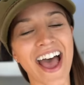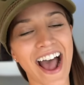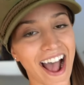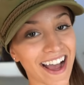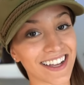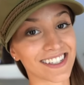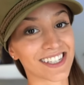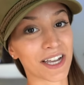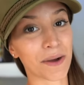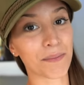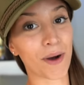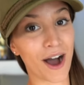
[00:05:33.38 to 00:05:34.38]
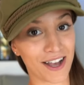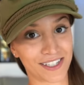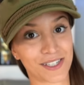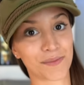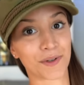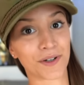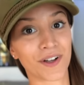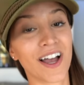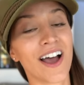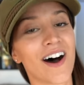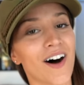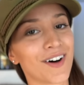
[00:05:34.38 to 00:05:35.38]
as possible.
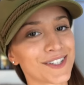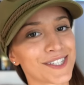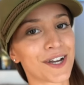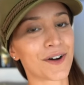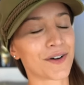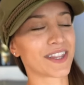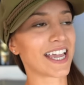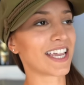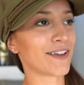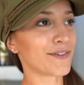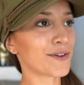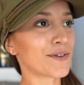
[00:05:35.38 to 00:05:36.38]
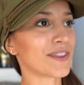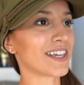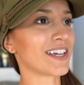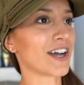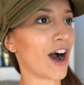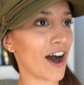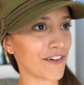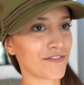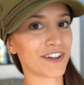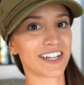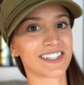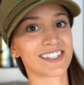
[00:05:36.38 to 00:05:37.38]
Also, they give you the
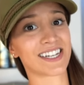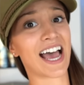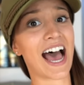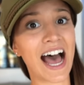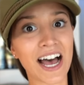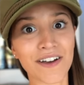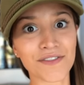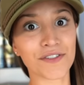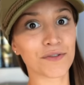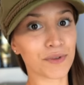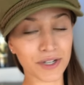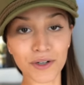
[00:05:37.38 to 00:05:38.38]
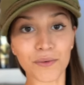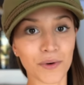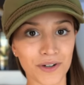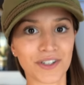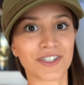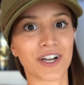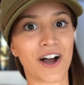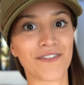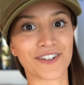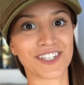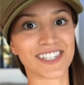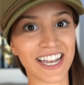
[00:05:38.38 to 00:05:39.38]
confidence to have real world
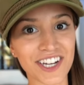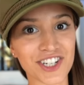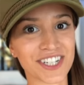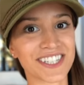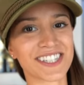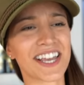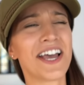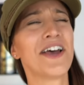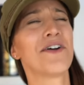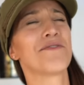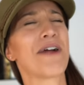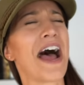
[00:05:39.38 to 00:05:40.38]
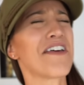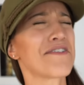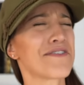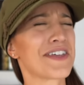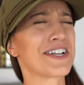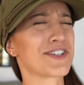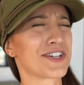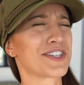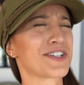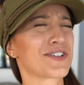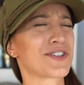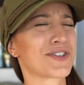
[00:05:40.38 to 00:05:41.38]
conversations rather than
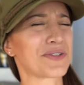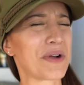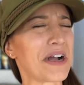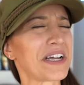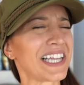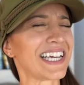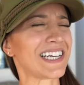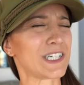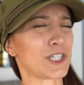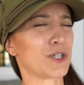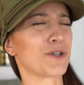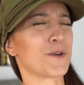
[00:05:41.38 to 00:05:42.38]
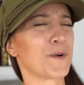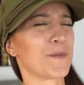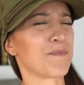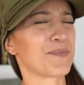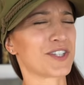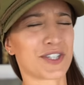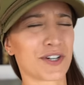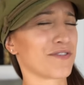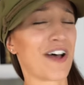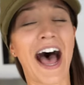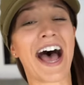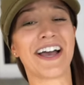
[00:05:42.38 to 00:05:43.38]
just struggling to to
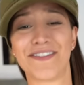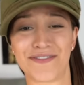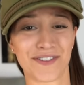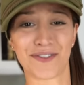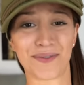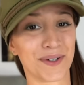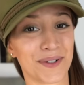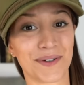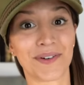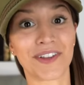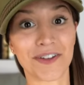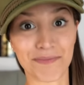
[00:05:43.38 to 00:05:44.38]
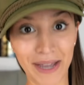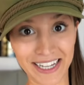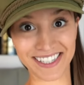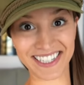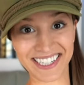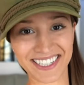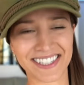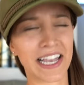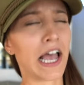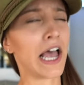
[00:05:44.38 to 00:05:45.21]
survive through the basics.